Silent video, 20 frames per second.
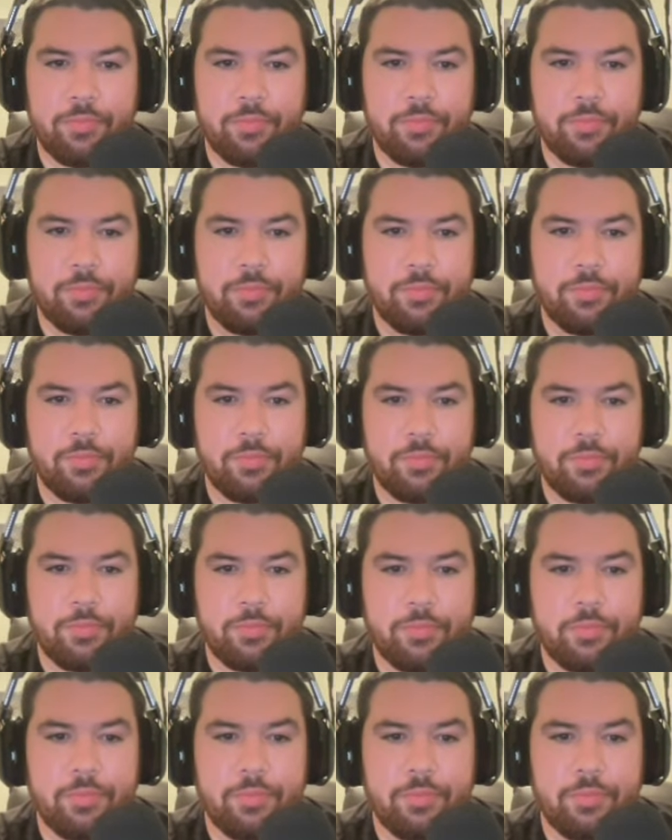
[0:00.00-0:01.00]

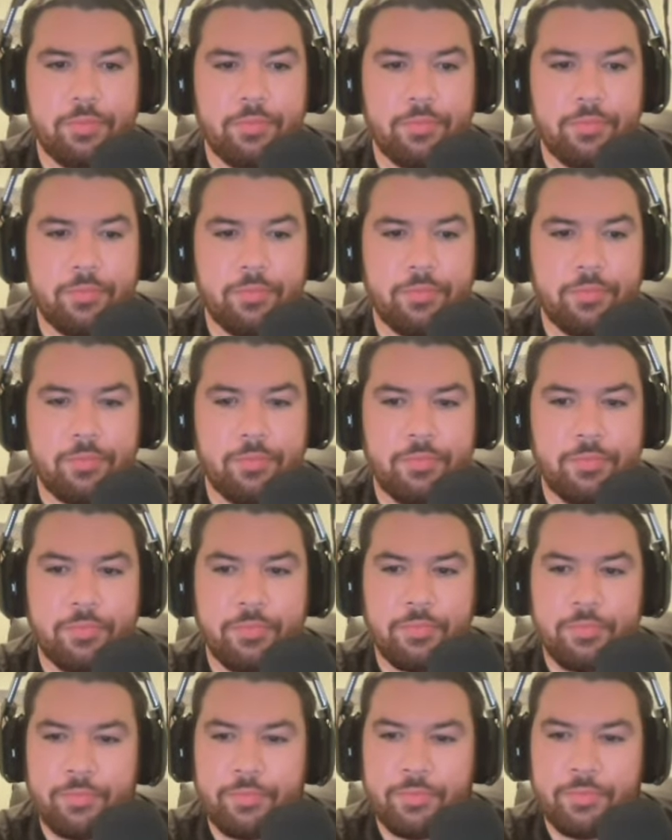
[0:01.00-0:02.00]

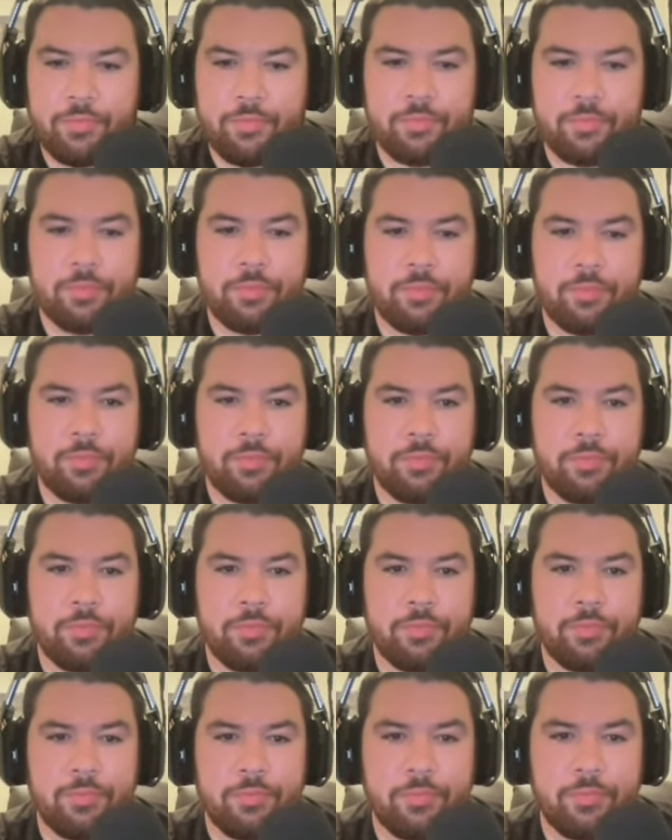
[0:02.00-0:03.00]

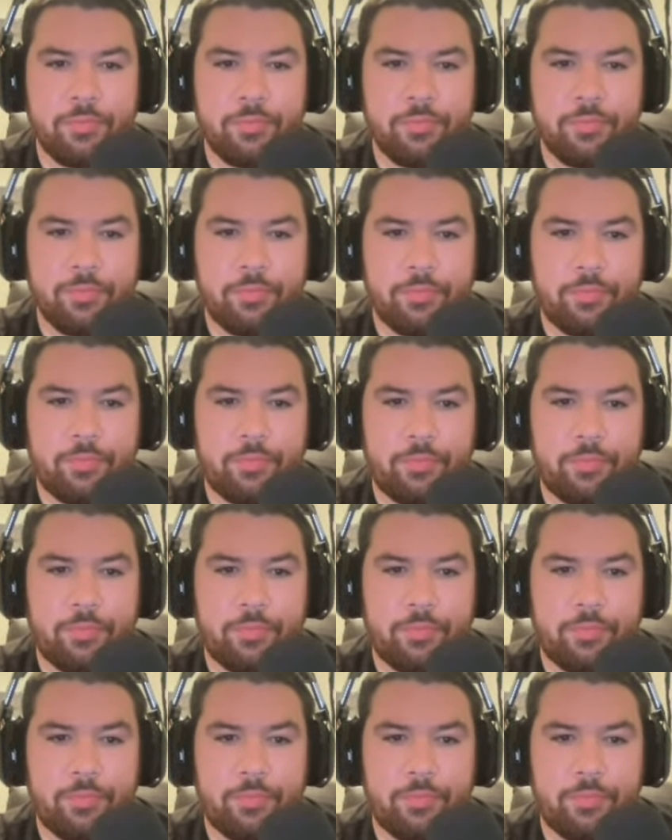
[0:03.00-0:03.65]
The person shown says nothing.